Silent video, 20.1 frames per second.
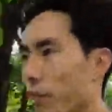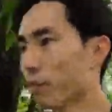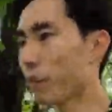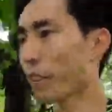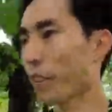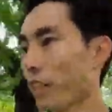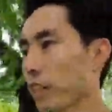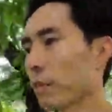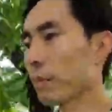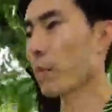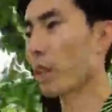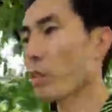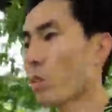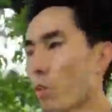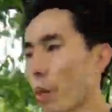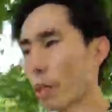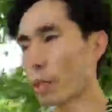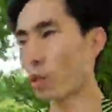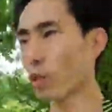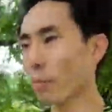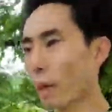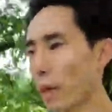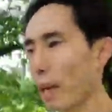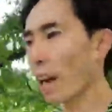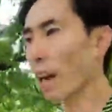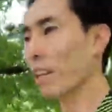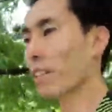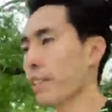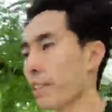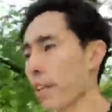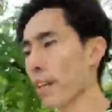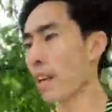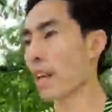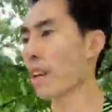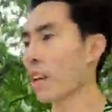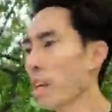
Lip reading: In fact, sometimes when I do my last set